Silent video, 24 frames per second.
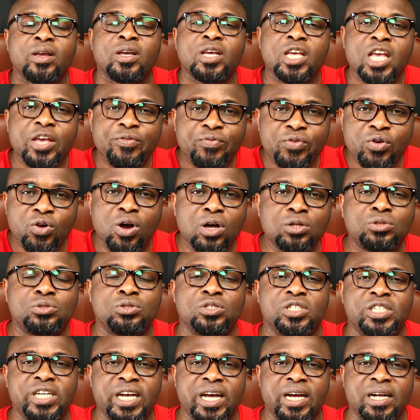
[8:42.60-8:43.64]
if you go
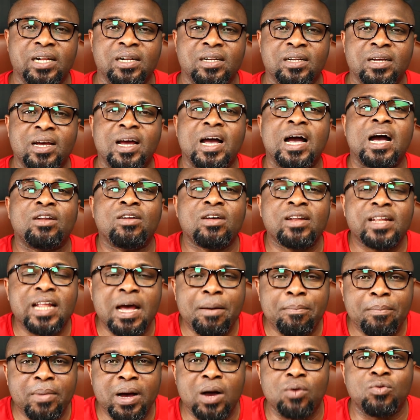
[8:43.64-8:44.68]
to jail,
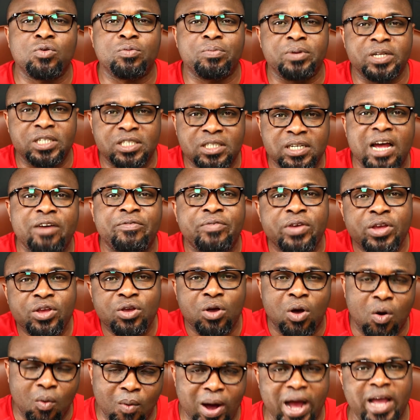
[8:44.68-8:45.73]
another man will be driving
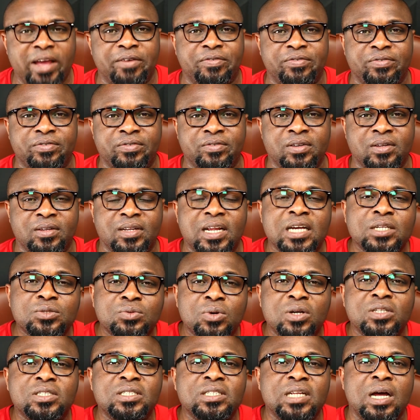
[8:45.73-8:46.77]
your wife. That's
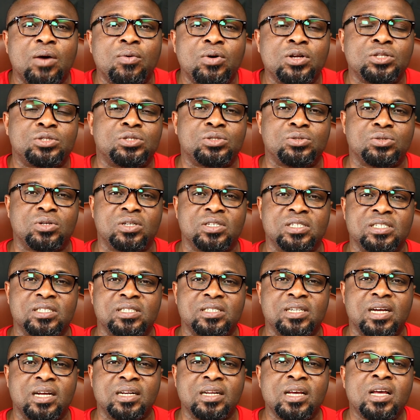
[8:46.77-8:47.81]
one thing I want you to
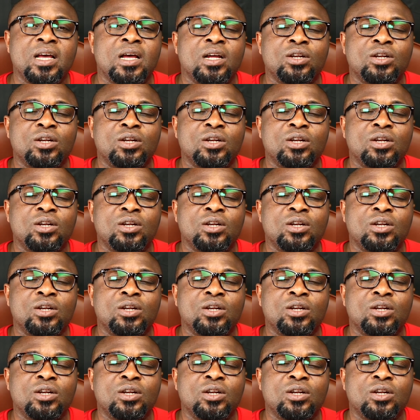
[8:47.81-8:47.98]
understand.